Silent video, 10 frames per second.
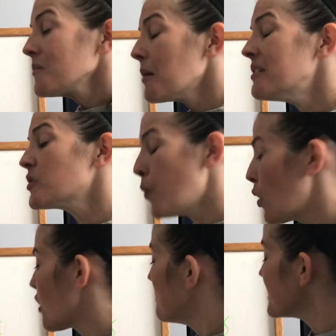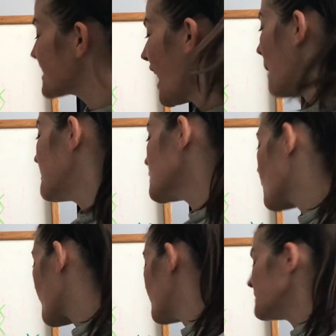Miss Boyle, Miss Staub, Miss
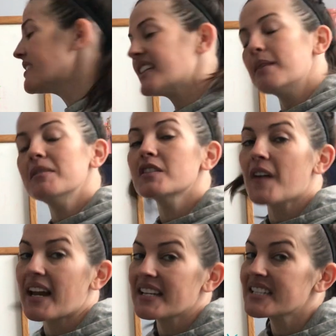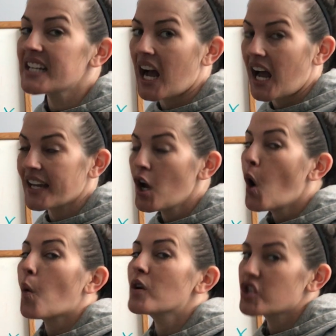Warble, Miss C, Miss Frankus, and I
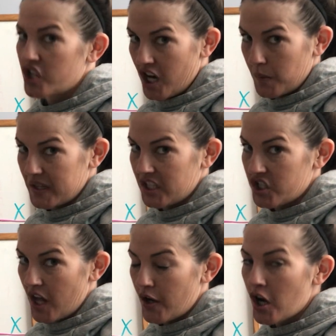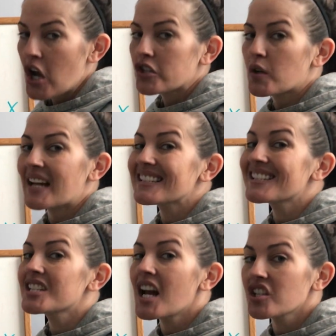would share with each other. So
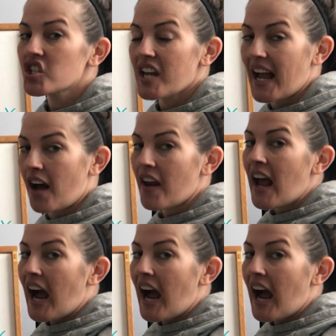let's touch count.